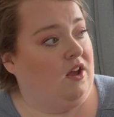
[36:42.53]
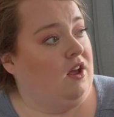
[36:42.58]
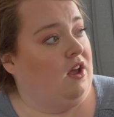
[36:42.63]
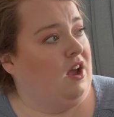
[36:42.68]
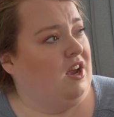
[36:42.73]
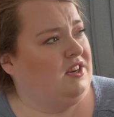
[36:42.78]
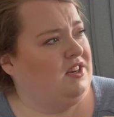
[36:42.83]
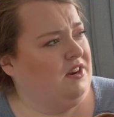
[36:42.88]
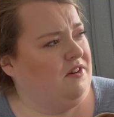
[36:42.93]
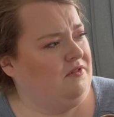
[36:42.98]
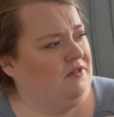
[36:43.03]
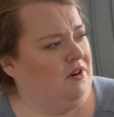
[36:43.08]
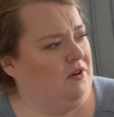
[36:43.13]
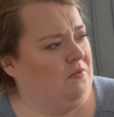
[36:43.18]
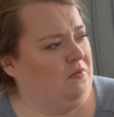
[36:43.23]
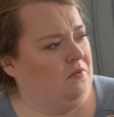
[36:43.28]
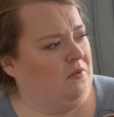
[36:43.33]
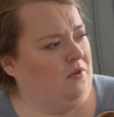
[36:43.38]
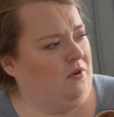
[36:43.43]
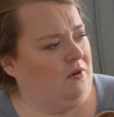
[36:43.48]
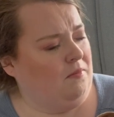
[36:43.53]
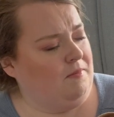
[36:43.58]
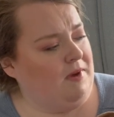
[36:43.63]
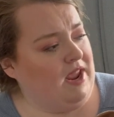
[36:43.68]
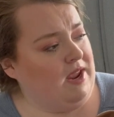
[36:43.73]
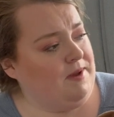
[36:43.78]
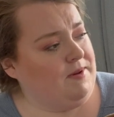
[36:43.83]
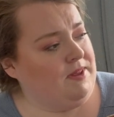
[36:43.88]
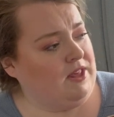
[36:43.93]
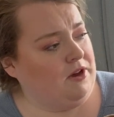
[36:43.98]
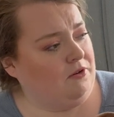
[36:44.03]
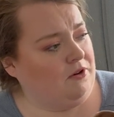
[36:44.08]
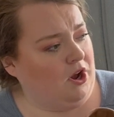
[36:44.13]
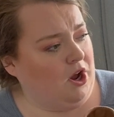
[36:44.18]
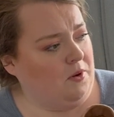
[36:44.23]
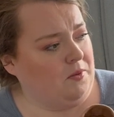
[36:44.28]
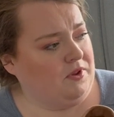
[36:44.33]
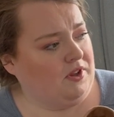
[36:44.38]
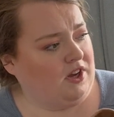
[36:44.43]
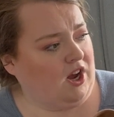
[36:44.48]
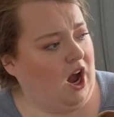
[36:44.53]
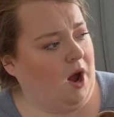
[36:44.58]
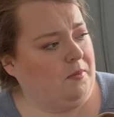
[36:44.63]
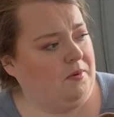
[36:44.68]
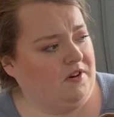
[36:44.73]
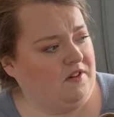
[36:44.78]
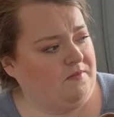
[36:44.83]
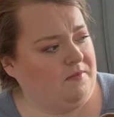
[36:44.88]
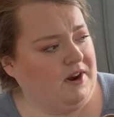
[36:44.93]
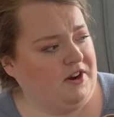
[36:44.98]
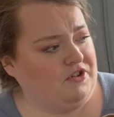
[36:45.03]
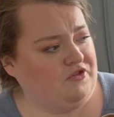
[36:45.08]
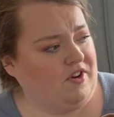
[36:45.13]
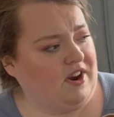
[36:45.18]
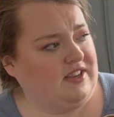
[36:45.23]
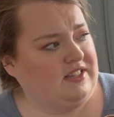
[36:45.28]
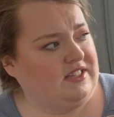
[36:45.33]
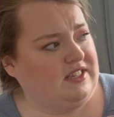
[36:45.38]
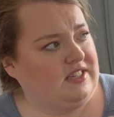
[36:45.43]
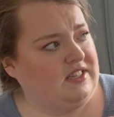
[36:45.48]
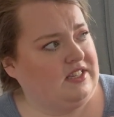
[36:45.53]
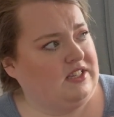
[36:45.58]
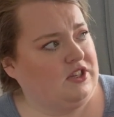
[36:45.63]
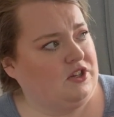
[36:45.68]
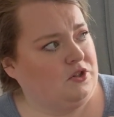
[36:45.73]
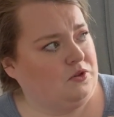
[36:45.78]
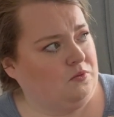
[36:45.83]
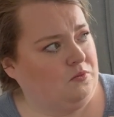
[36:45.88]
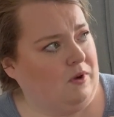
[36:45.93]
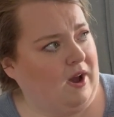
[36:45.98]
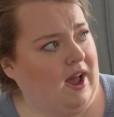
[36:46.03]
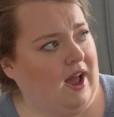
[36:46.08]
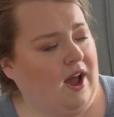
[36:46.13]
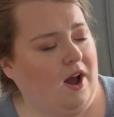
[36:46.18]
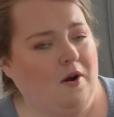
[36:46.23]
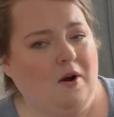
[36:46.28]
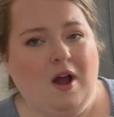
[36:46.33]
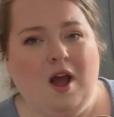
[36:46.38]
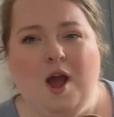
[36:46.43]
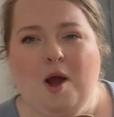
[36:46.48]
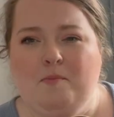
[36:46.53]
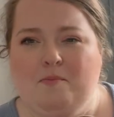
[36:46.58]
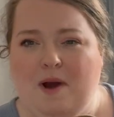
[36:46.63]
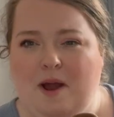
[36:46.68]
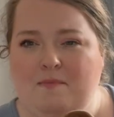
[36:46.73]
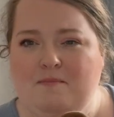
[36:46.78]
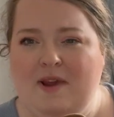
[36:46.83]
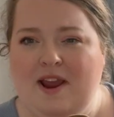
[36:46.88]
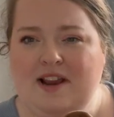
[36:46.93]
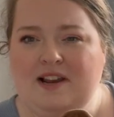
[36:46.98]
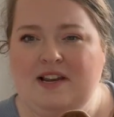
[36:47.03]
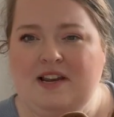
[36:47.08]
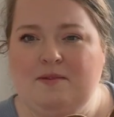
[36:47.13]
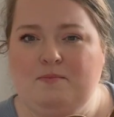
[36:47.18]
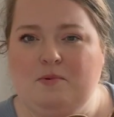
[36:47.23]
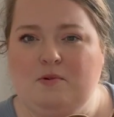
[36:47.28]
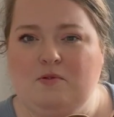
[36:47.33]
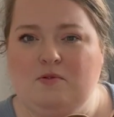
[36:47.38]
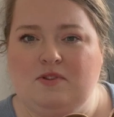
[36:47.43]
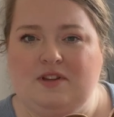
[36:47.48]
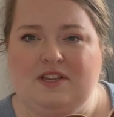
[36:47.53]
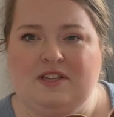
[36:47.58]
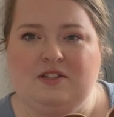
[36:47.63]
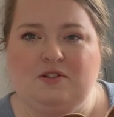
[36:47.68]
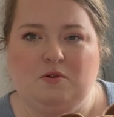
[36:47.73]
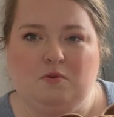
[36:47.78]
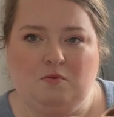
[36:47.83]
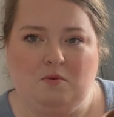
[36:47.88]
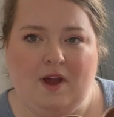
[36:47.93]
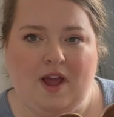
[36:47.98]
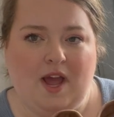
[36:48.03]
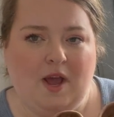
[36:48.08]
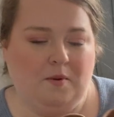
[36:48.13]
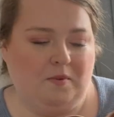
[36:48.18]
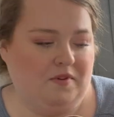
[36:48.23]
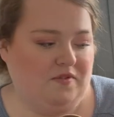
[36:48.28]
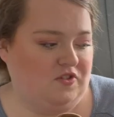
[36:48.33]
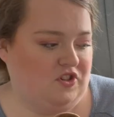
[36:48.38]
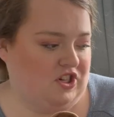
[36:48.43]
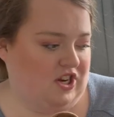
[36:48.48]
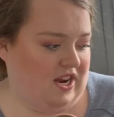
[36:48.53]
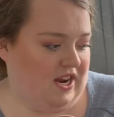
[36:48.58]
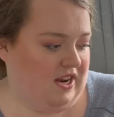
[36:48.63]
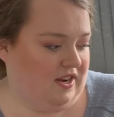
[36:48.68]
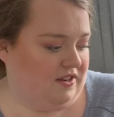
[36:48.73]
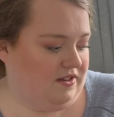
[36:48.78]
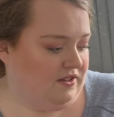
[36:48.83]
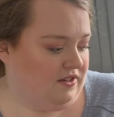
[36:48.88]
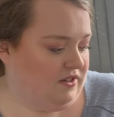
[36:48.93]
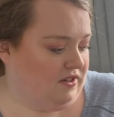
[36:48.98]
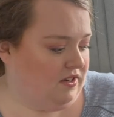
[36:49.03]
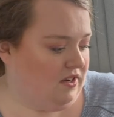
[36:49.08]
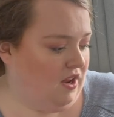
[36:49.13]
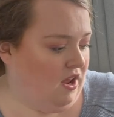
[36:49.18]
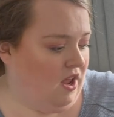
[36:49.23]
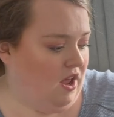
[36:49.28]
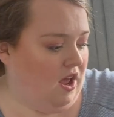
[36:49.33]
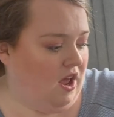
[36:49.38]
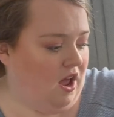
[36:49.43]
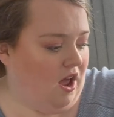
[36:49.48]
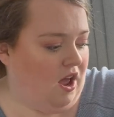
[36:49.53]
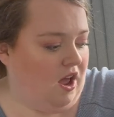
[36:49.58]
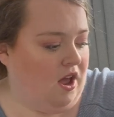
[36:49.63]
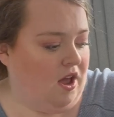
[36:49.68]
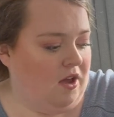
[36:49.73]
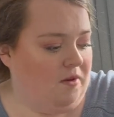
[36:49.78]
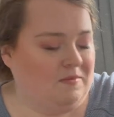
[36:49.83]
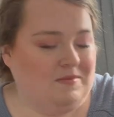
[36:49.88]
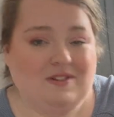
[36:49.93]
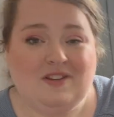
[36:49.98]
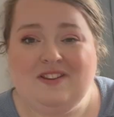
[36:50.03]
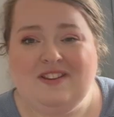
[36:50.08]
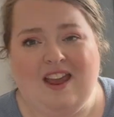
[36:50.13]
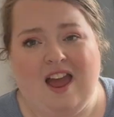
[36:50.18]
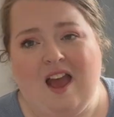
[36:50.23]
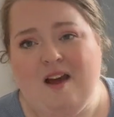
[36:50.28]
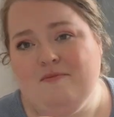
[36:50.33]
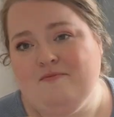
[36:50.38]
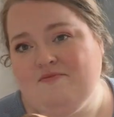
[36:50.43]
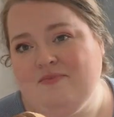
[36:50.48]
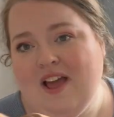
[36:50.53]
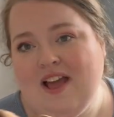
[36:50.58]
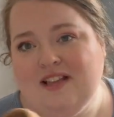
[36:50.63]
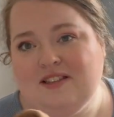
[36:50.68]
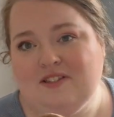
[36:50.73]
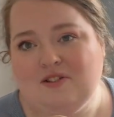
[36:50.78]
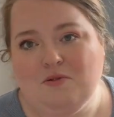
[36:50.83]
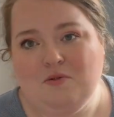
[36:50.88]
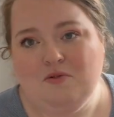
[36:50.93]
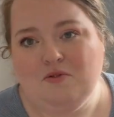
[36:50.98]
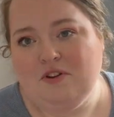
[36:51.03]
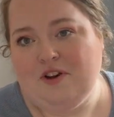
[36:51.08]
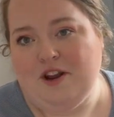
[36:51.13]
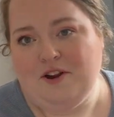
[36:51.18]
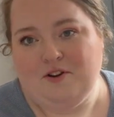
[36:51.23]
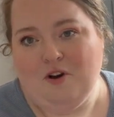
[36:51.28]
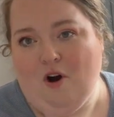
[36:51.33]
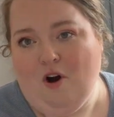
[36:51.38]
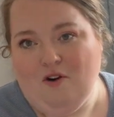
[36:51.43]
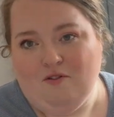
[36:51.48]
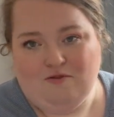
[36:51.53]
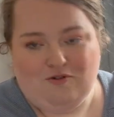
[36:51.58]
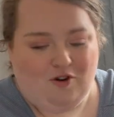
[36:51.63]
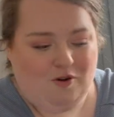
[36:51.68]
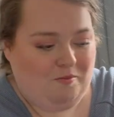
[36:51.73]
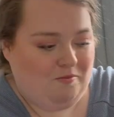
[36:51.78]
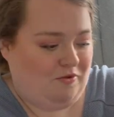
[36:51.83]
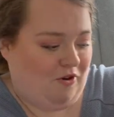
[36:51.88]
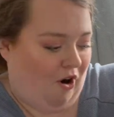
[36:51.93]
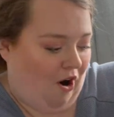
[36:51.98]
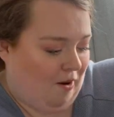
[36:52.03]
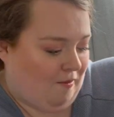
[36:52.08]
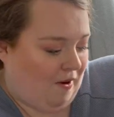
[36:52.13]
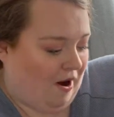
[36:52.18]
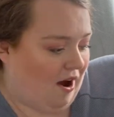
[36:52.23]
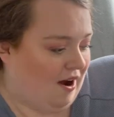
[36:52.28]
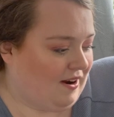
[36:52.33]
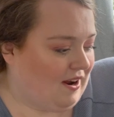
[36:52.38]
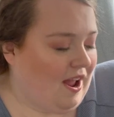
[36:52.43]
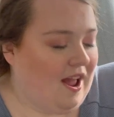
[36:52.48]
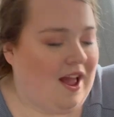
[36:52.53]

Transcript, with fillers: I don't know what, maybe they'll go with a couple of my dresses as well, but I mainly bought these to wear with jeans. Um, so yeah, that's all that I got from Primark.